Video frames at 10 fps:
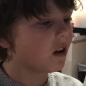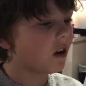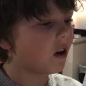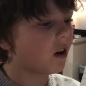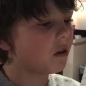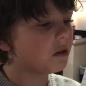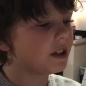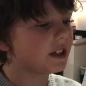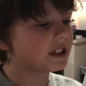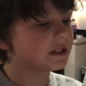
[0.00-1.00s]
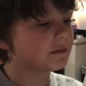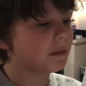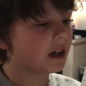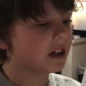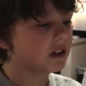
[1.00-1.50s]
All is
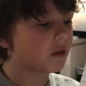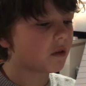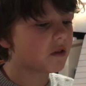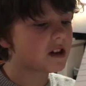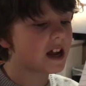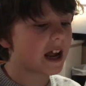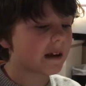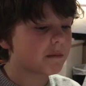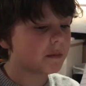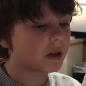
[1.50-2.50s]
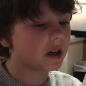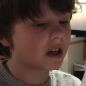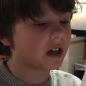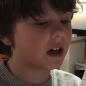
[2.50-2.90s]
but your name, but